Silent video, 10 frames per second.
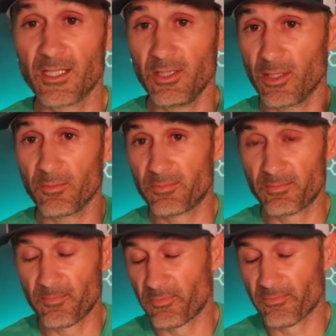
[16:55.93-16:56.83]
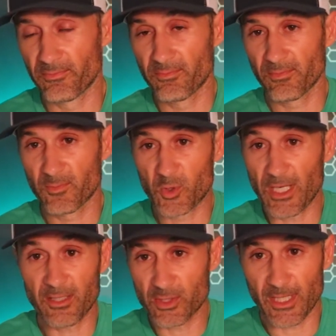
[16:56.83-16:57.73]
you know,
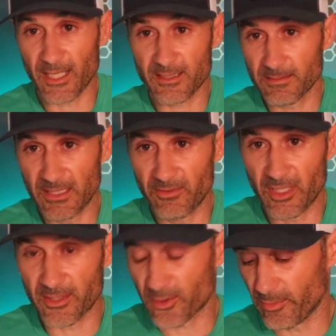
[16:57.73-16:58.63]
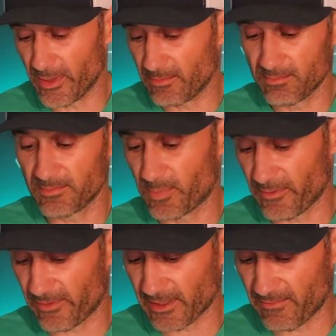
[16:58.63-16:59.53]
track your shots even in a tournament.
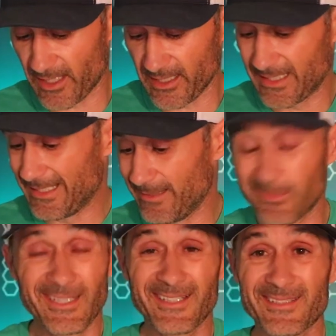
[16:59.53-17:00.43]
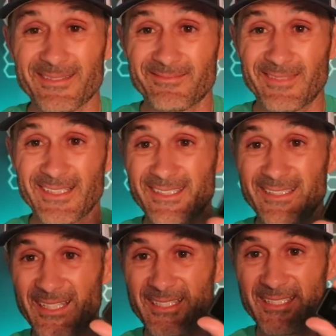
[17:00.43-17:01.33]
Perfectly fine. But that's
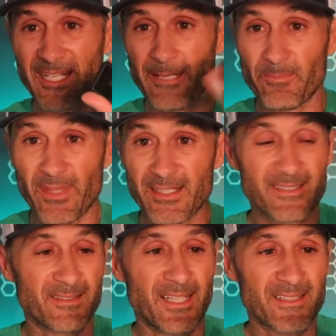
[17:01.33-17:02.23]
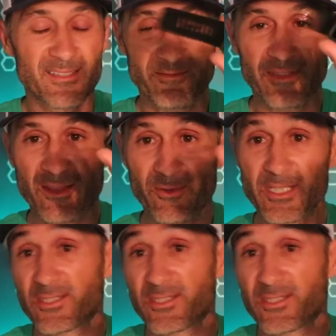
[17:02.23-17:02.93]
it. That's set up. That's the V3.